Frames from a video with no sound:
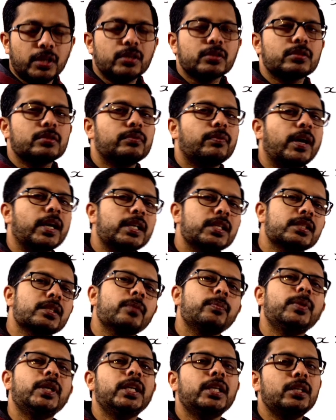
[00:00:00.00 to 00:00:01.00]
So what is the
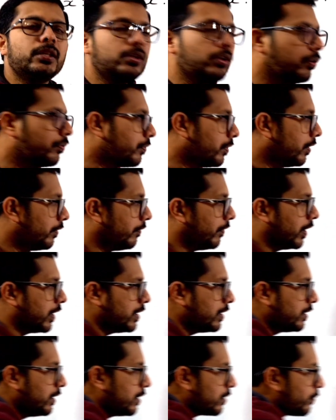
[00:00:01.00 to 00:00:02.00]
meaning of, what
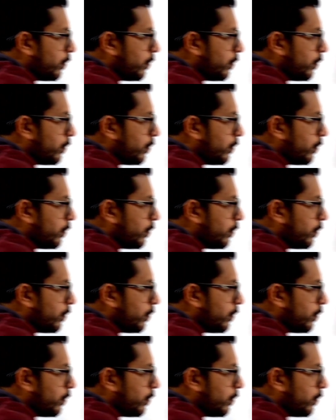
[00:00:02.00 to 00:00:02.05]
is this